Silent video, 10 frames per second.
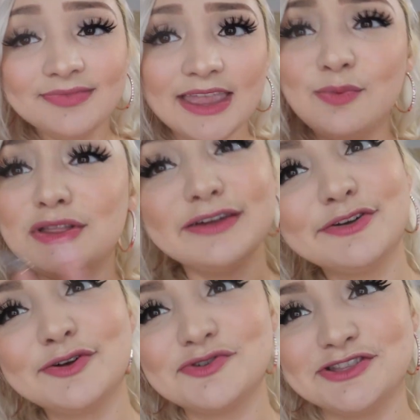it will
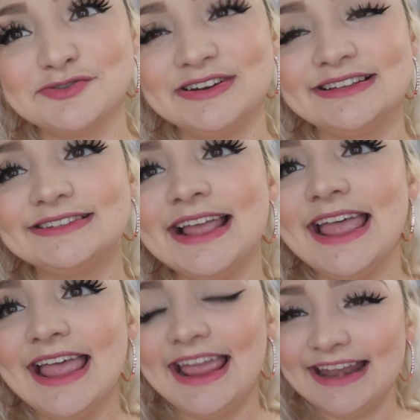never go unnoticed
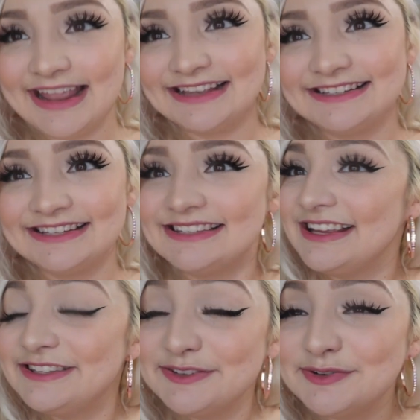and yeah just
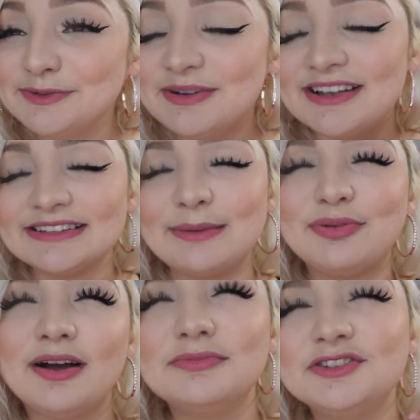stay tuned because i
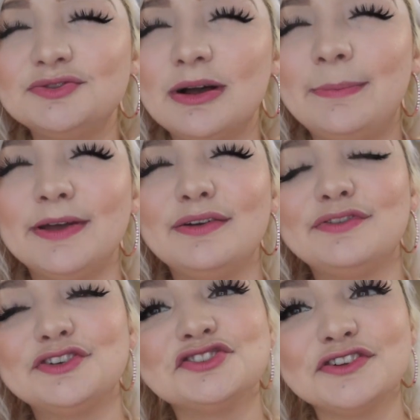promise you a better
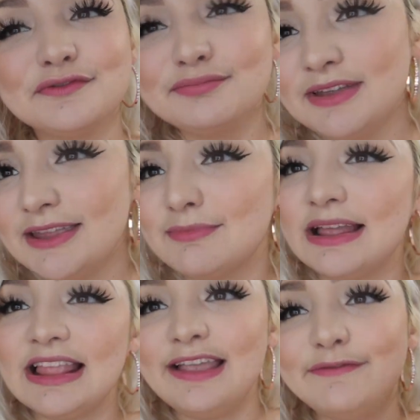version of me
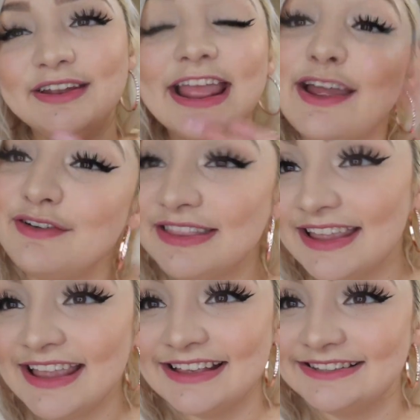my life and
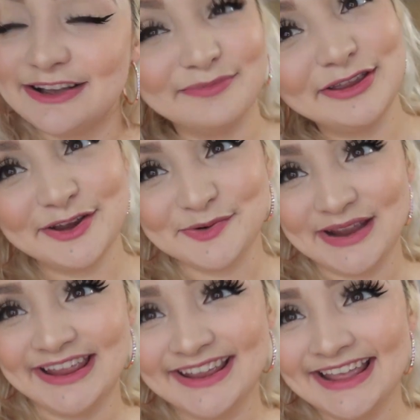everything is coming your way